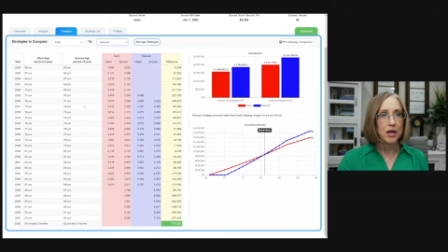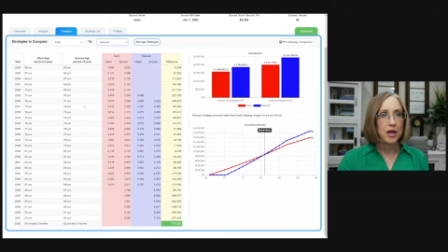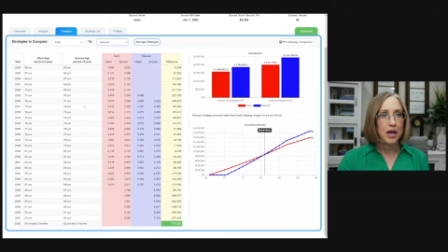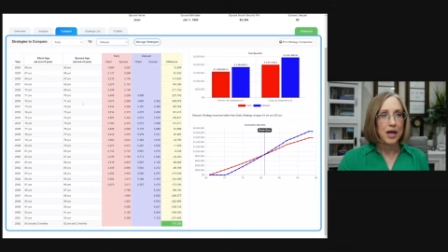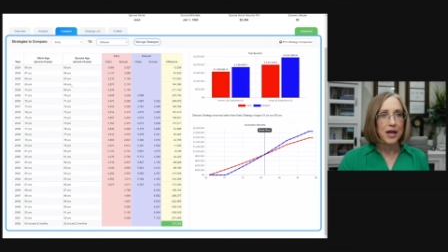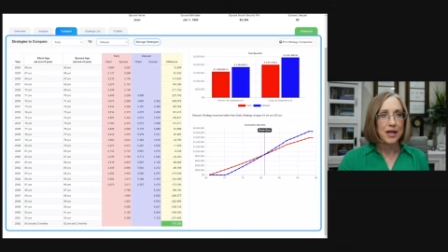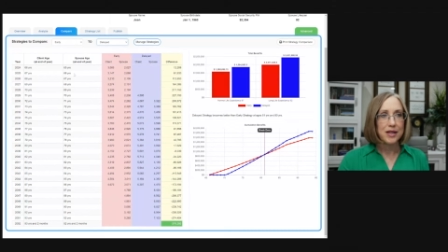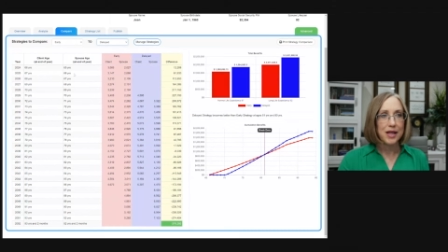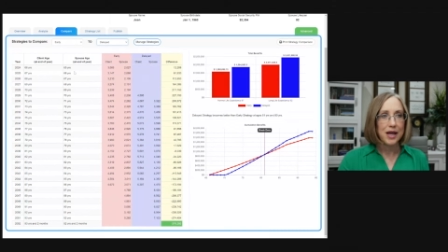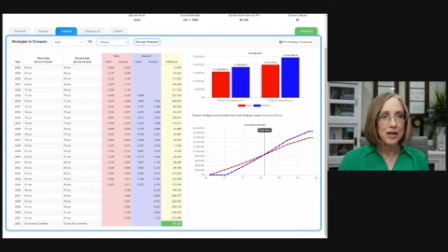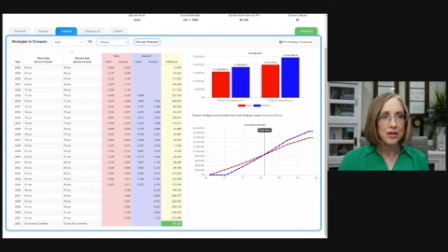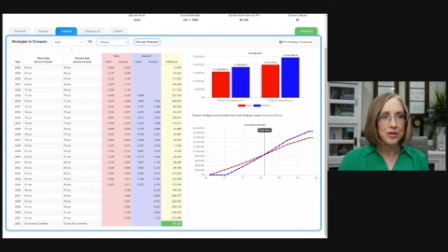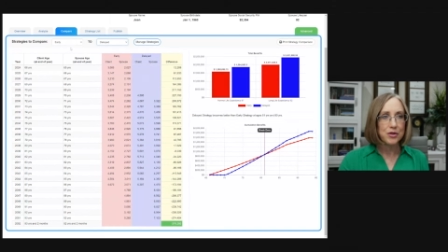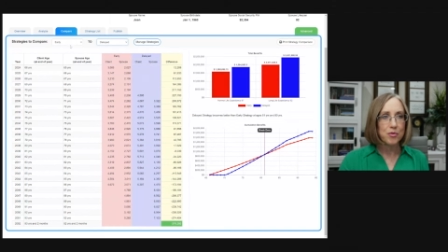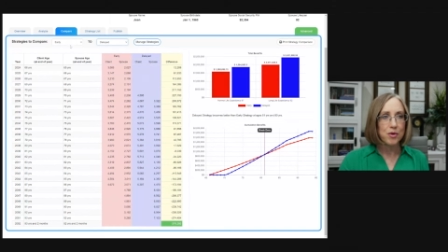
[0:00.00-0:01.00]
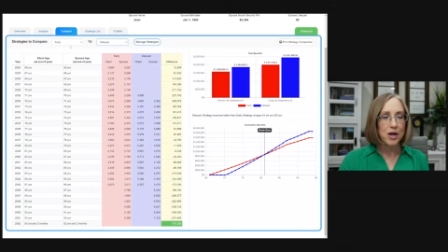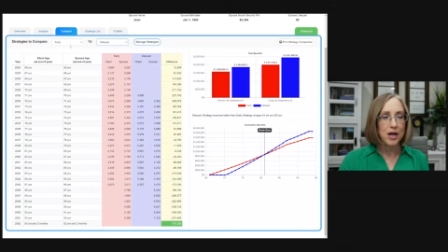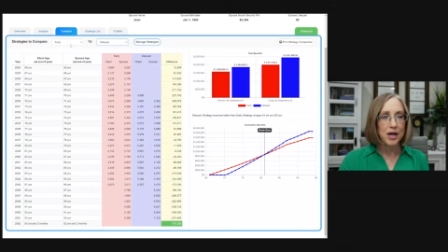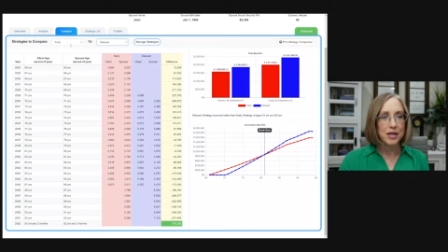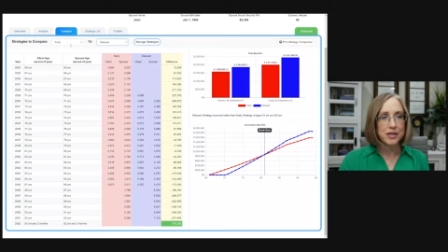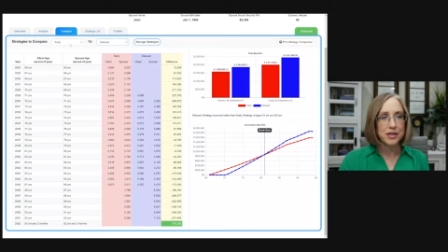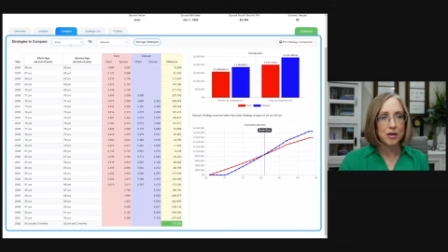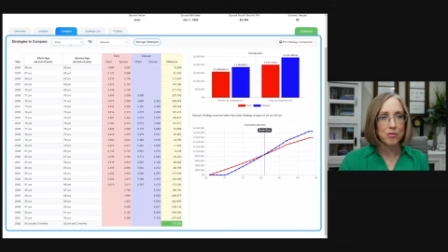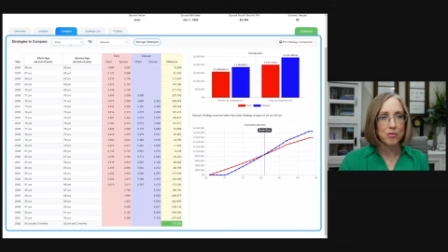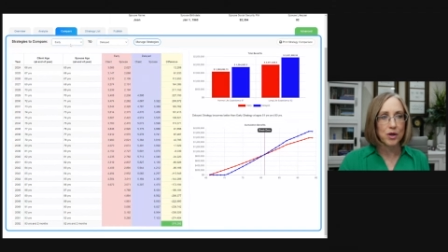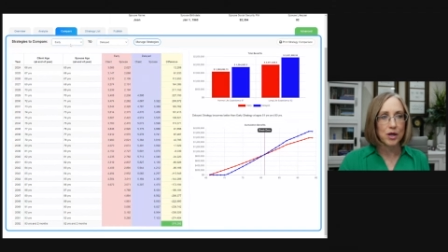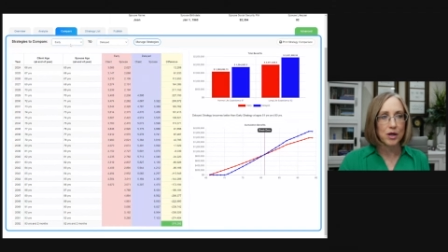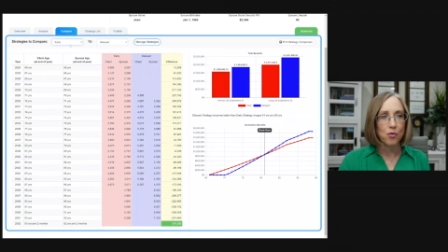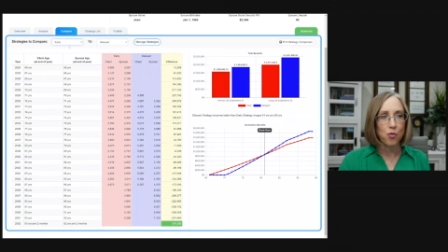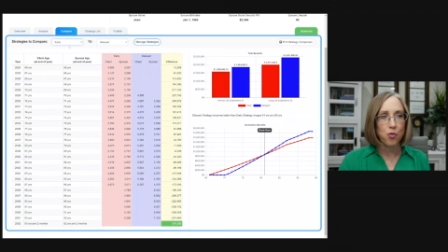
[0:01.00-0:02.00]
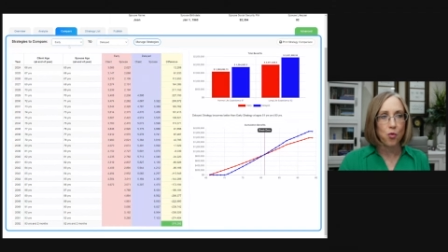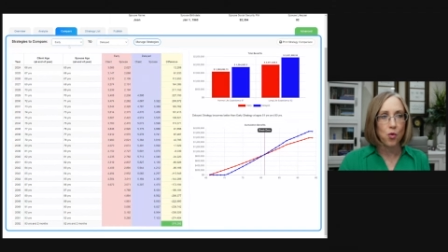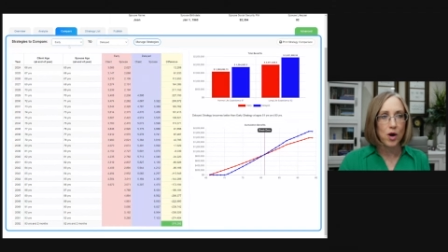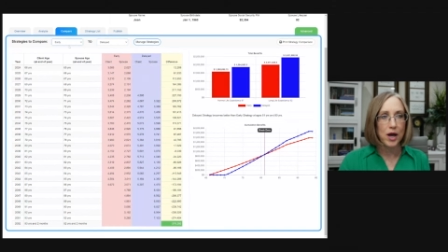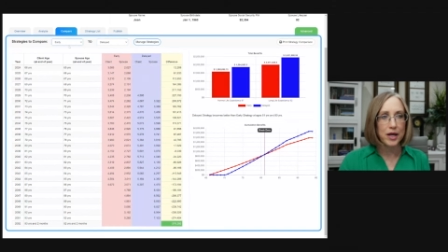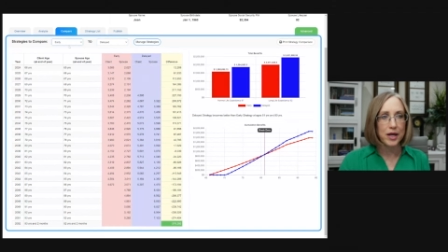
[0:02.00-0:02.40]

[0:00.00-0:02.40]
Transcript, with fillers: And that is why I said, well, what